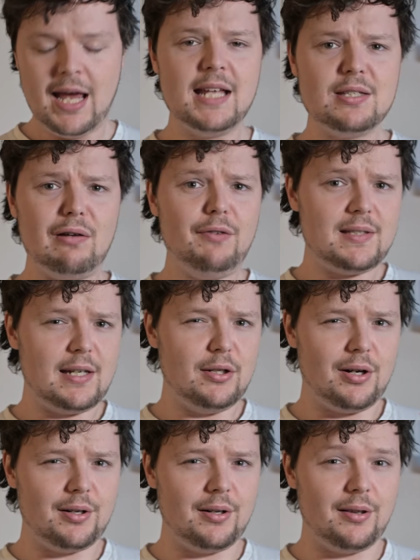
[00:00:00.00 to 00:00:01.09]
it's obviously
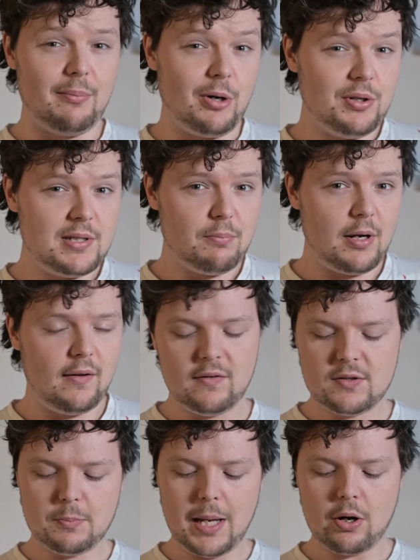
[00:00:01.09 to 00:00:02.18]
not the most impressive
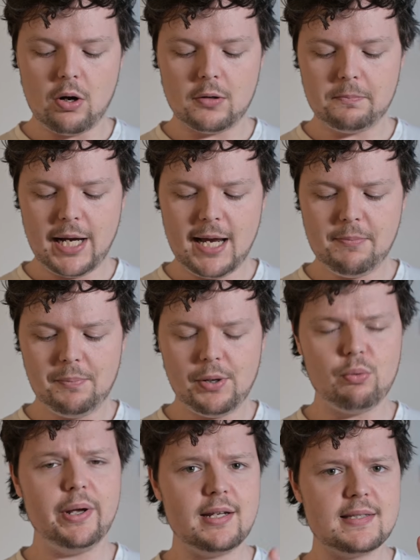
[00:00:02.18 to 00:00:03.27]
spec on paper, but
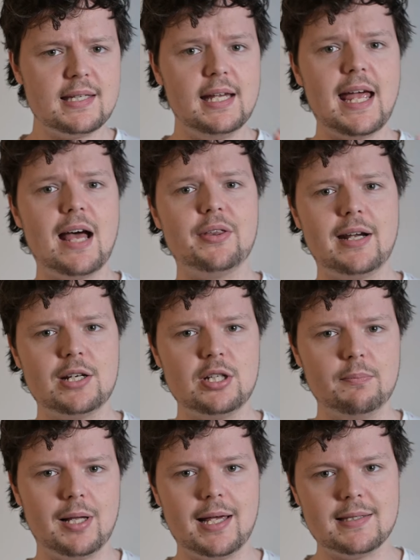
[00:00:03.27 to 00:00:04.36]
we're going to see how that actually
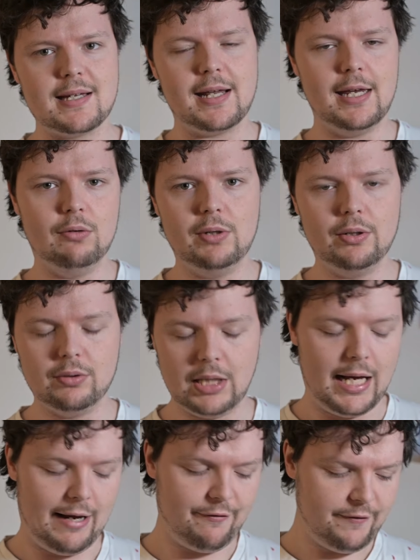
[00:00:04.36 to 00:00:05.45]
plays out in real
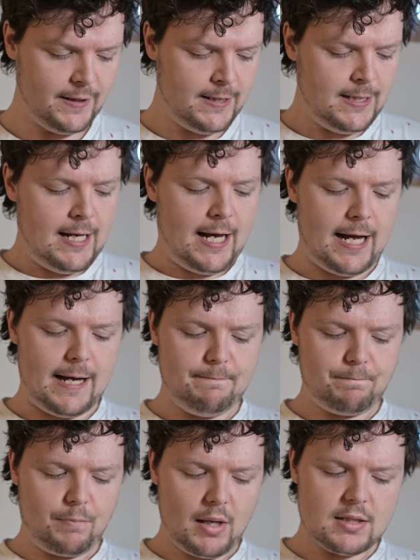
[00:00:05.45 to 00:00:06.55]
life.
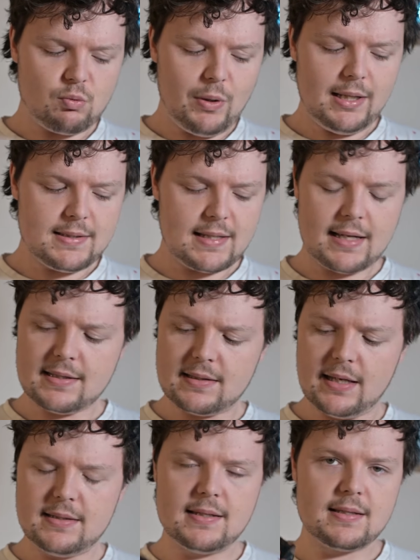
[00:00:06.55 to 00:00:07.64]
As well as that, this
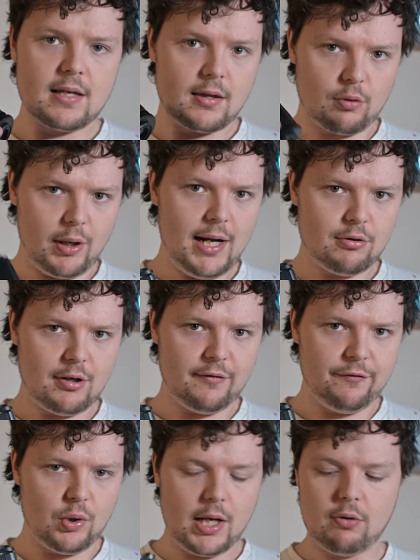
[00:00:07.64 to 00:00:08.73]
lens is
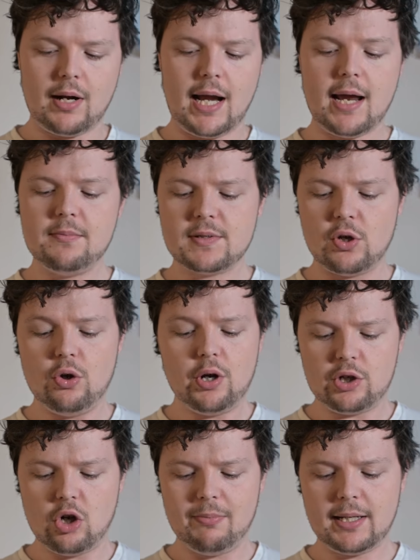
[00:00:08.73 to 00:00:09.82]
340 grams.
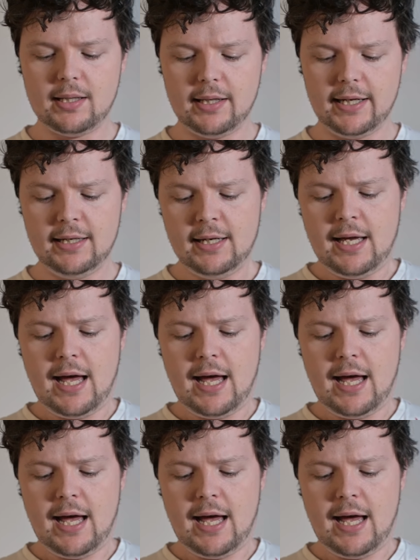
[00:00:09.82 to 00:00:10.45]
Ergonomically,